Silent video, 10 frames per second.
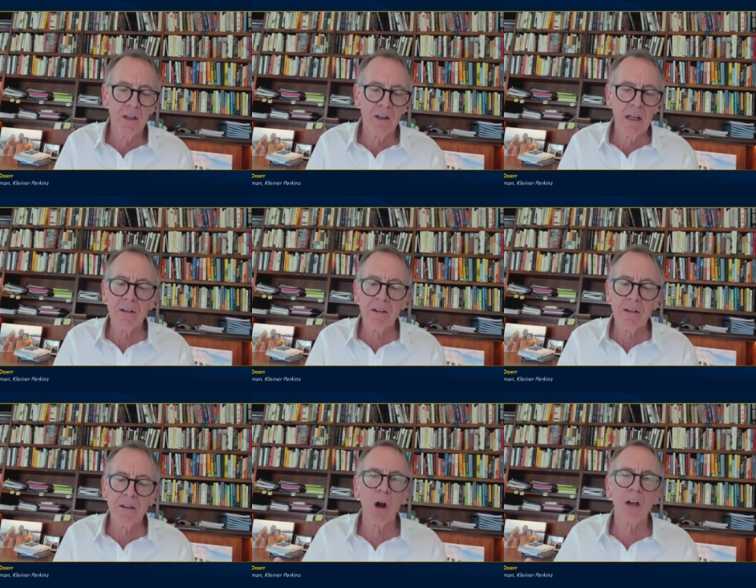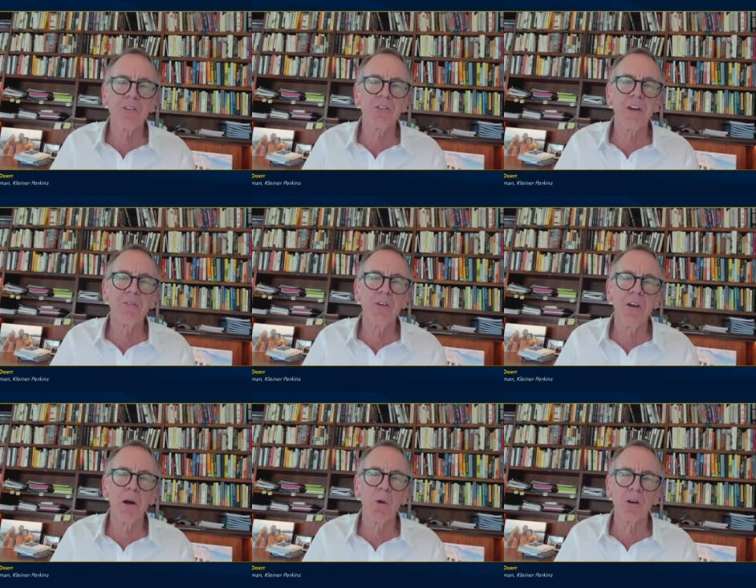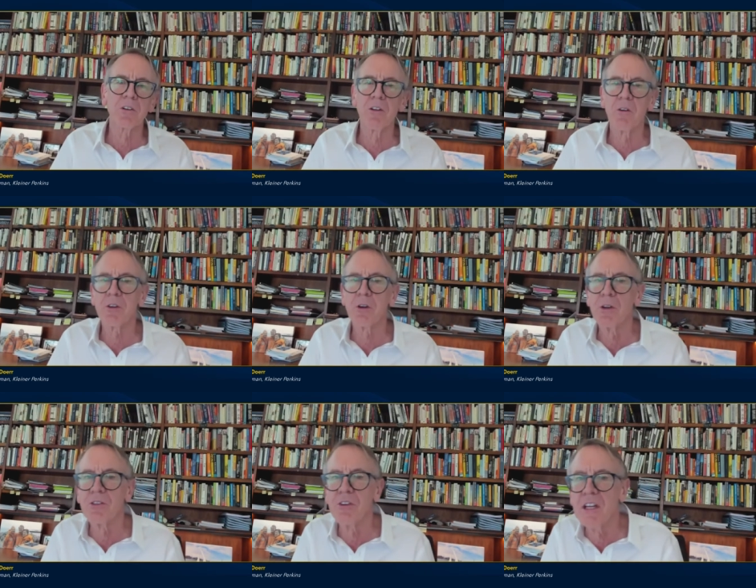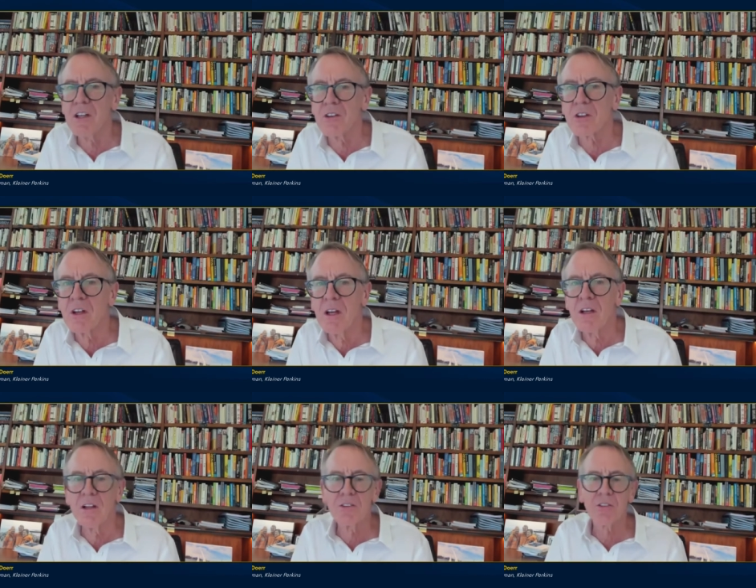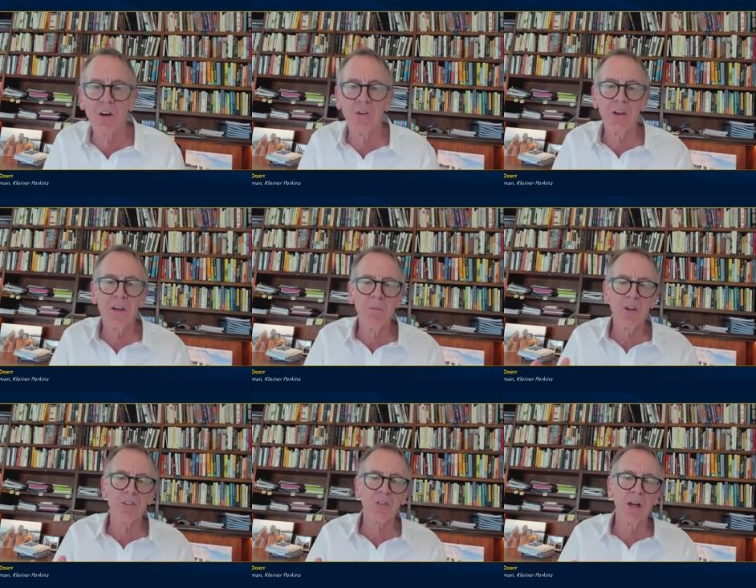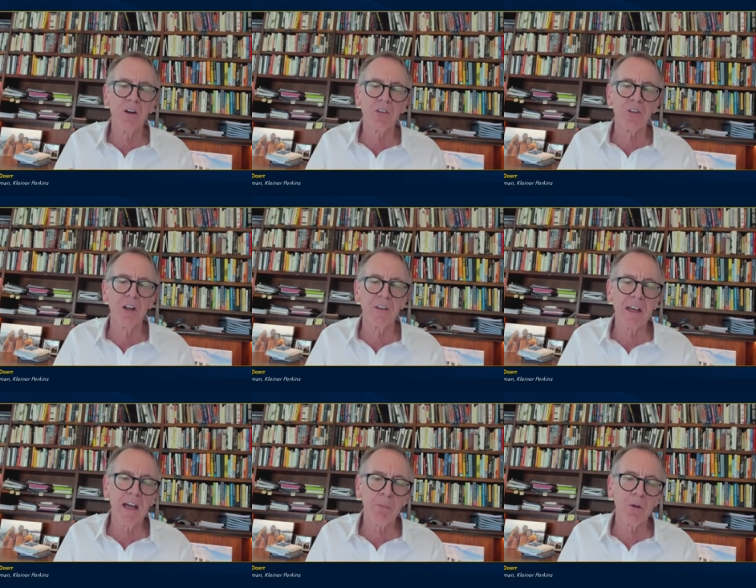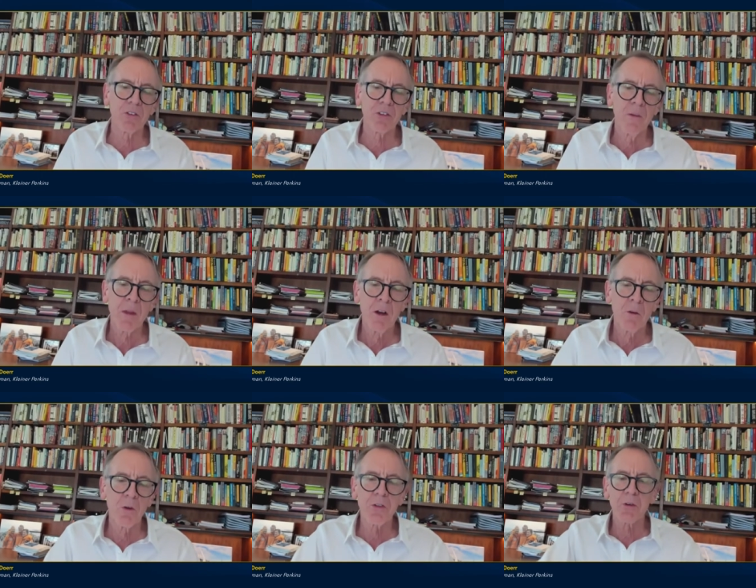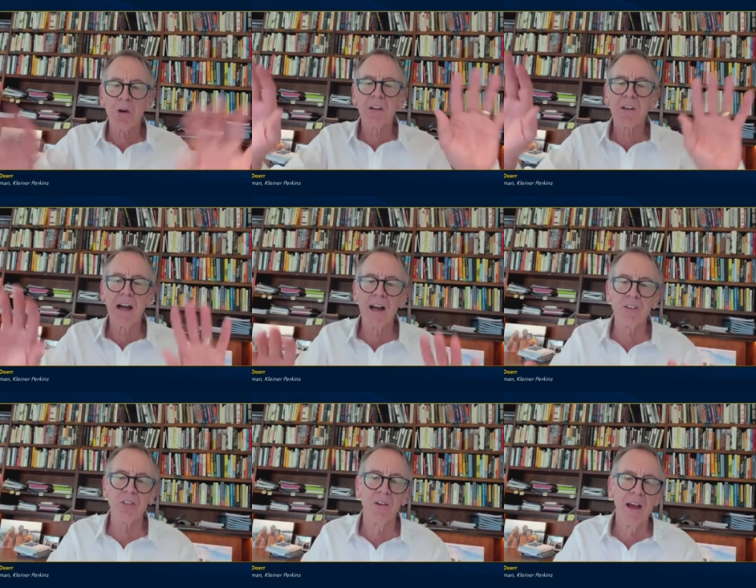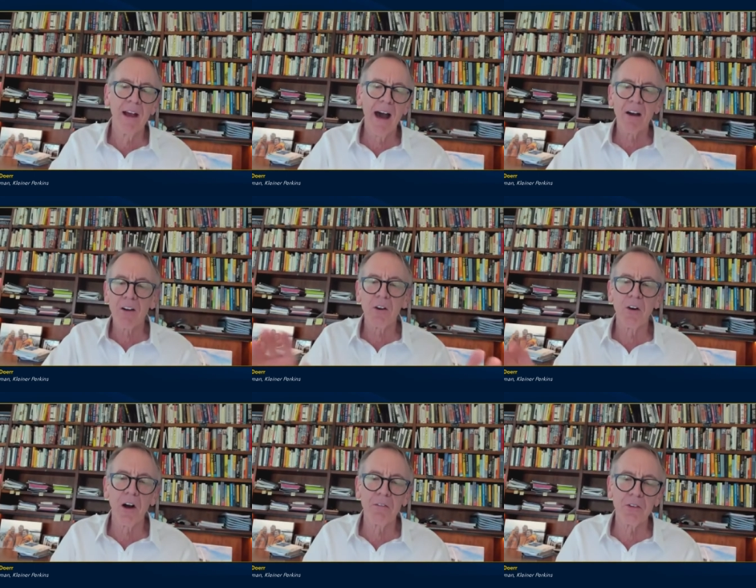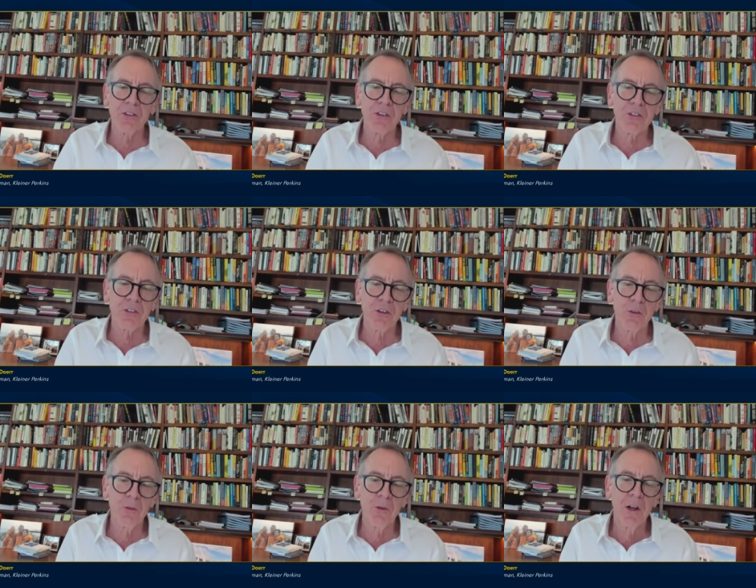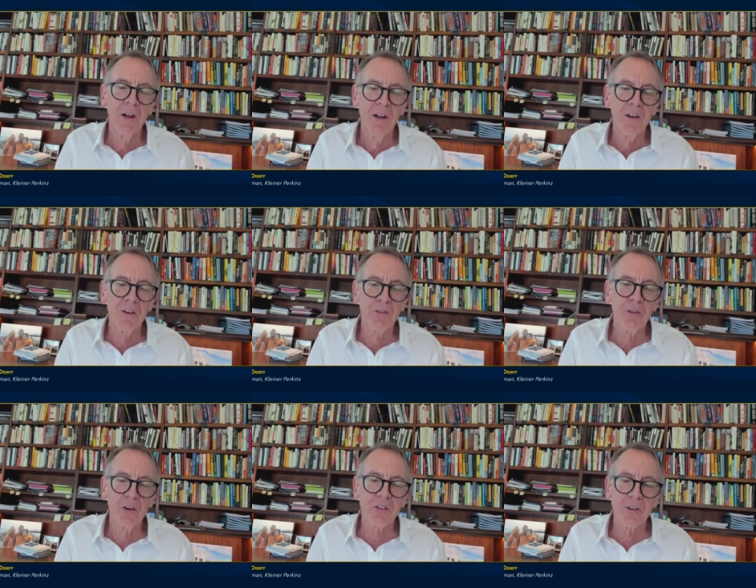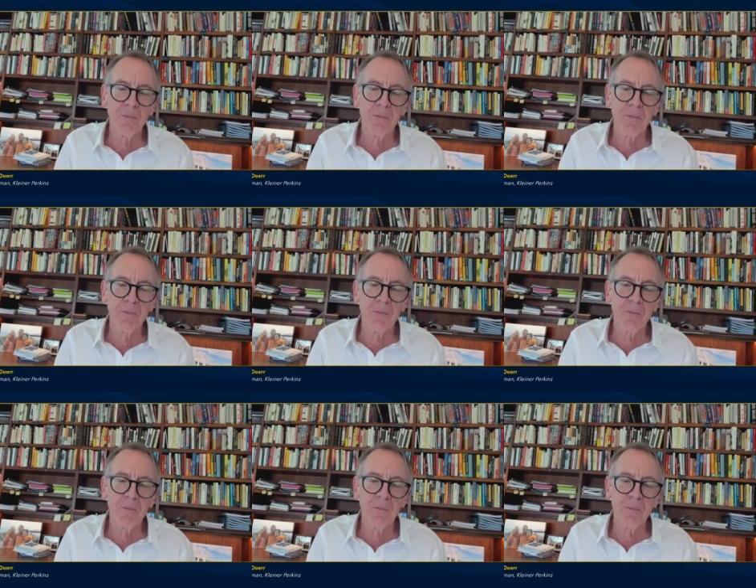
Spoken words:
and it brought the Stanford network to its knees. And so the administrators on the campus were throwing the guys out of their offices to their first